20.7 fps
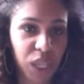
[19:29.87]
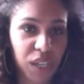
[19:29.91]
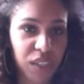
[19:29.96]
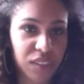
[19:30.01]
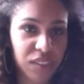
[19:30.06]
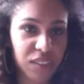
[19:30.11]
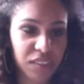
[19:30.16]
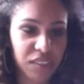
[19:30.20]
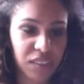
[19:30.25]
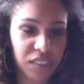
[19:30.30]

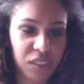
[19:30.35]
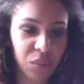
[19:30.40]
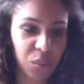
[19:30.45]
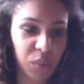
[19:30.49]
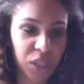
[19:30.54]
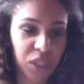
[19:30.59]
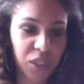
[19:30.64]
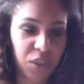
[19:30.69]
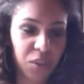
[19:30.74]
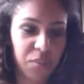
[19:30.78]

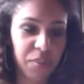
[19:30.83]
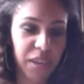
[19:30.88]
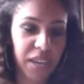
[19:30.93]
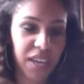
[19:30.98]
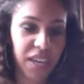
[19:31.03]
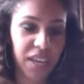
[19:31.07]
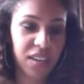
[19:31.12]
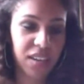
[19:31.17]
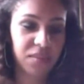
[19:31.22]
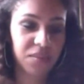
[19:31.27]
Reluctantly, Will
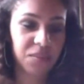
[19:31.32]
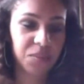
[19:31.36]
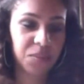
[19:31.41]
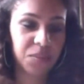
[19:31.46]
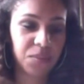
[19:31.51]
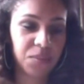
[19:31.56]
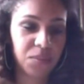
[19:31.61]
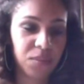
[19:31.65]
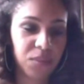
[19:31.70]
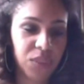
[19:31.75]
obeyed.
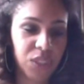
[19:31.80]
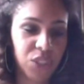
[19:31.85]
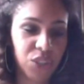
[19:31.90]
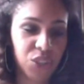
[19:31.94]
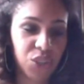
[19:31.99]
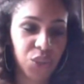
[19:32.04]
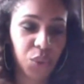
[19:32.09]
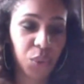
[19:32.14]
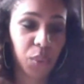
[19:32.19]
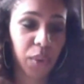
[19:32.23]

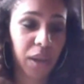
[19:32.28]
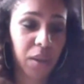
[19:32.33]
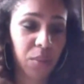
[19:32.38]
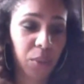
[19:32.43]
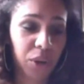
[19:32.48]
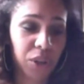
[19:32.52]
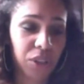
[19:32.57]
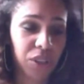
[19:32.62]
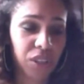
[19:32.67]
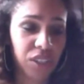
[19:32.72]
Sir
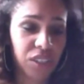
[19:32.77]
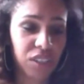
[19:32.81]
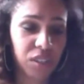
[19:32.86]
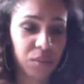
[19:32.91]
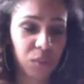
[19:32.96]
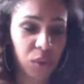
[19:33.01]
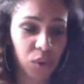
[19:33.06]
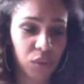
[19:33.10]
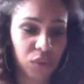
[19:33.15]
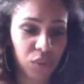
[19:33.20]
Waymore
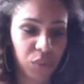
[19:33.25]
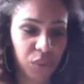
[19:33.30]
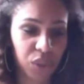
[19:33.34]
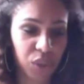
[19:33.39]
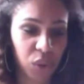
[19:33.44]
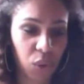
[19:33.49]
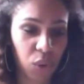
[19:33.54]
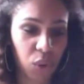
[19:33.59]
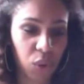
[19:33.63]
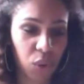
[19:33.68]
looked him
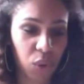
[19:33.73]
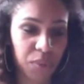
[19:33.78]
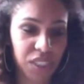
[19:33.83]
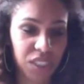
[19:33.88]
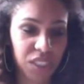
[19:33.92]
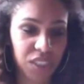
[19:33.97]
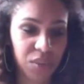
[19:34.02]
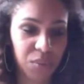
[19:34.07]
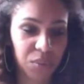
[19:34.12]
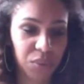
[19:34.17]
over with
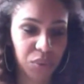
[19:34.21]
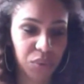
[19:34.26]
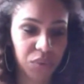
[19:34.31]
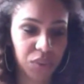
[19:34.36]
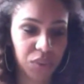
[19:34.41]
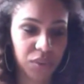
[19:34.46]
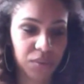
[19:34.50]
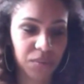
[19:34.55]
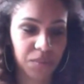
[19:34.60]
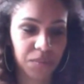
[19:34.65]
open
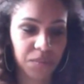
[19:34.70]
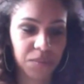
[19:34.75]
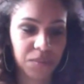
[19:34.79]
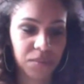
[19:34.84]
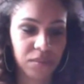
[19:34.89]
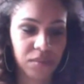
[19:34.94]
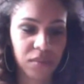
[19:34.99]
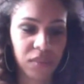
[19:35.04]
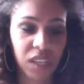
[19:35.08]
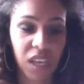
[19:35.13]
disapproval.
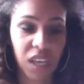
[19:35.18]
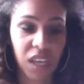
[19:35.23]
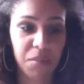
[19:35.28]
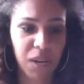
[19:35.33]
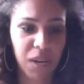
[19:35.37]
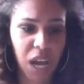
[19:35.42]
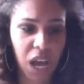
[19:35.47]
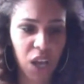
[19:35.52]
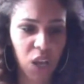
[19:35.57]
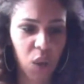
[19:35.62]

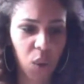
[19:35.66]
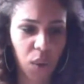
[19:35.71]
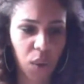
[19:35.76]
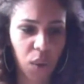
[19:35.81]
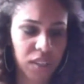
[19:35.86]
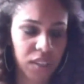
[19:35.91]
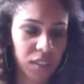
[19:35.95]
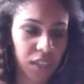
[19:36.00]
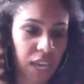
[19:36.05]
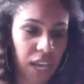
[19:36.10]
"I'm
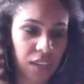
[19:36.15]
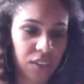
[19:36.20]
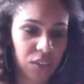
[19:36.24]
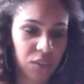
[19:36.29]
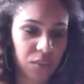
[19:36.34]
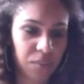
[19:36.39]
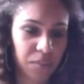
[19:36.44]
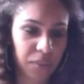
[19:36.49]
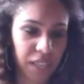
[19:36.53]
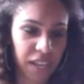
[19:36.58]
not going to
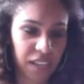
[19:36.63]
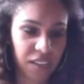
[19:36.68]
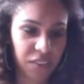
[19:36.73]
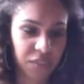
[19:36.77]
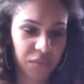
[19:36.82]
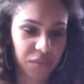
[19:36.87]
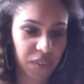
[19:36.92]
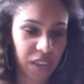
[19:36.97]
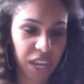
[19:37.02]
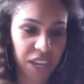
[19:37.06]
Castle
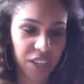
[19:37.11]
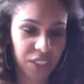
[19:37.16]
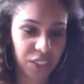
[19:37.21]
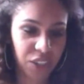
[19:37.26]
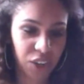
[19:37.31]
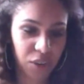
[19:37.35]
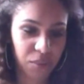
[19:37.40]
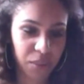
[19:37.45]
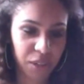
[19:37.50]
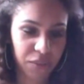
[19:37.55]
Black a
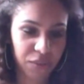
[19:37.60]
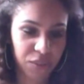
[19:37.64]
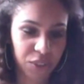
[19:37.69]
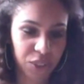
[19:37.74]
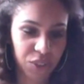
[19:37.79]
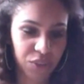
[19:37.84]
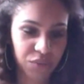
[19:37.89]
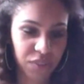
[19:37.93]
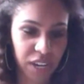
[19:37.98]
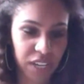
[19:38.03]
failure on
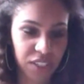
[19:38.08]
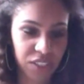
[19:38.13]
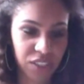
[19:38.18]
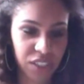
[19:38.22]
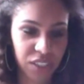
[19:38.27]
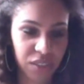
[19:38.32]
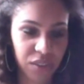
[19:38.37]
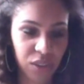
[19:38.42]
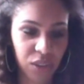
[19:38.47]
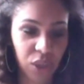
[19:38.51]
my first
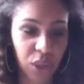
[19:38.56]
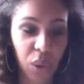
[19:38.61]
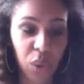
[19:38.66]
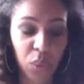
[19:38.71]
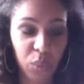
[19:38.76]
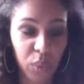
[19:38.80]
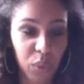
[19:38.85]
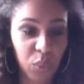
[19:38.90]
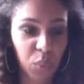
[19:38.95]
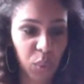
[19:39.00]
ranging.
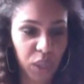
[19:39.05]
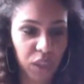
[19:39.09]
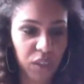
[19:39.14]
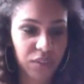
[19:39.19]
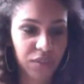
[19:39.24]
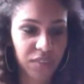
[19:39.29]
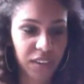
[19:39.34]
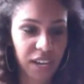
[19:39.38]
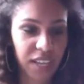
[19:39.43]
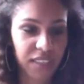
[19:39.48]
We
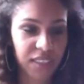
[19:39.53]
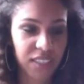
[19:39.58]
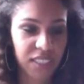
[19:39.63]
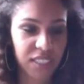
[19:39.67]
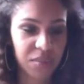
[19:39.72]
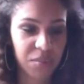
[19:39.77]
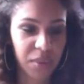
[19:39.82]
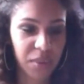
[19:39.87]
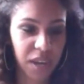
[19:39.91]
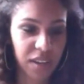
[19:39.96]
will
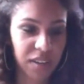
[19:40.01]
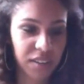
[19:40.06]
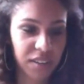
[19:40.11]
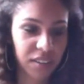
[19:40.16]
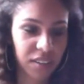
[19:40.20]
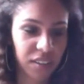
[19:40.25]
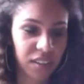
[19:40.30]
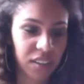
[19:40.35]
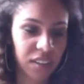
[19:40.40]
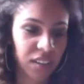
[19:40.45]
find these
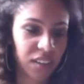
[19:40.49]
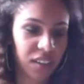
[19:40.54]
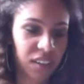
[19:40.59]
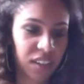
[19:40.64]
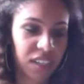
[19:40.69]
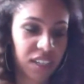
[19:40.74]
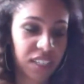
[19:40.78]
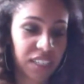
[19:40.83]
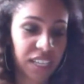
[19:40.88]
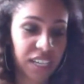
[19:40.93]
men."
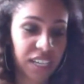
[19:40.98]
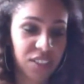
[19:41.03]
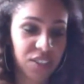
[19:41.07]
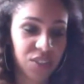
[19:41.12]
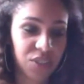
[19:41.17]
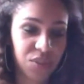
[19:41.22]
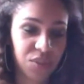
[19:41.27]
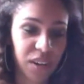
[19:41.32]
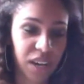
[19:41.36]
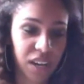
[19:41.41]
He
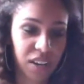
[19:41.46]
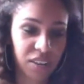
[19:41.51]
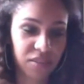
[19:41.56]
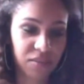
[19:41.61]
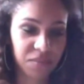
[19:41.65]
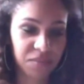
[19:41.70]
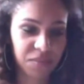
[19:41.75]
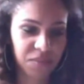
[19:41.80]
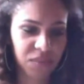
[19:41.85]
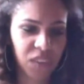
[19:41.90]
glanced
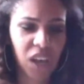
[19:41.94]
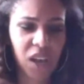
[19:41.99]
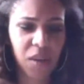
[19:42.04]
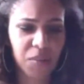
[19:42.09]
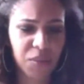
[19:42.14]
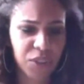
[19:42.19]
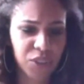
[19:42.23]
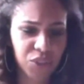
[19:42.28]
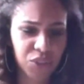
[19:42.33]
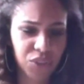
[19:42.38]
around.
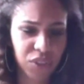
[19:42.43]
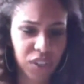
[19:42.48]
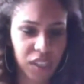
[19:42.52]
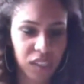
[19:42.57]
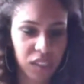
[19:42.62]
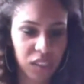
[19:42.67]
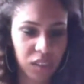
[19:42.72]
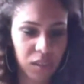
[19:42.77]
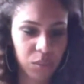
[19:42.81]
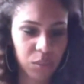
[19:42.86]
"Up the
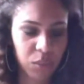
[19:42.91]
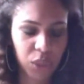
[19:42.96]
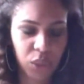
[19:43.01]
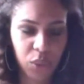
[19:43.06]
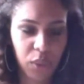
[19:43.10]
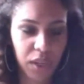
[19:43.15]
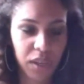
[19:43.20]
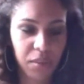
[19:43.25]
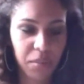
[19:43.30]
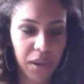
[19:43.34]
tree.
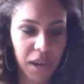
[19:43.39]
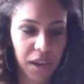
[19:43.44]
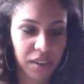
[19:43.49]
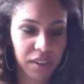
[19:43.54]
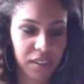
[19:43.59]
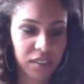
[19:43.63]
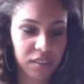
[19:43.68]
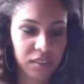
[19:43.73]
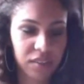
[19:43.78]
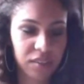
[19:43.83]
Be quick
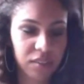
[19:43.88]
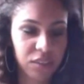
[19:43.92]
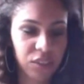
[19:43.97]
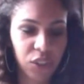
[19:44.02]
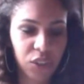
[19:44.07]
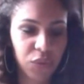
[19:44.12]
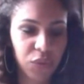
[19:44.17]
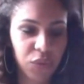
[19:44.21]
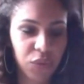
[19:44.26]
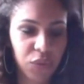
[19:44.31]
about it.
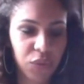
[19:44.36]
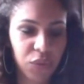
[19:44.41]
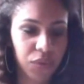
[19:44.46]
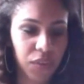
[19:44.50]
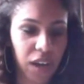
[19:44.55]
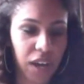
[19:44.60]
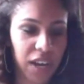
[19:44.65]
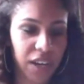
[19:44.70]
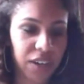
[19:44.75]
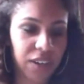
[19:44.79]
Look
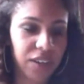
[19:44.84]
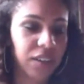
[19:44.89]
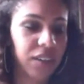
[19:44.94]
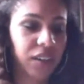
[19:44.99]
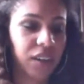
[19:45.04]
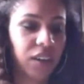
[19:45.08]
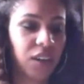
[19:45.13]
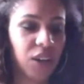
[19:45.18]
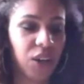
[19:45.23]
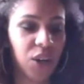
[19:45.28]
for a
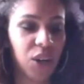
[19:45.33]
fire."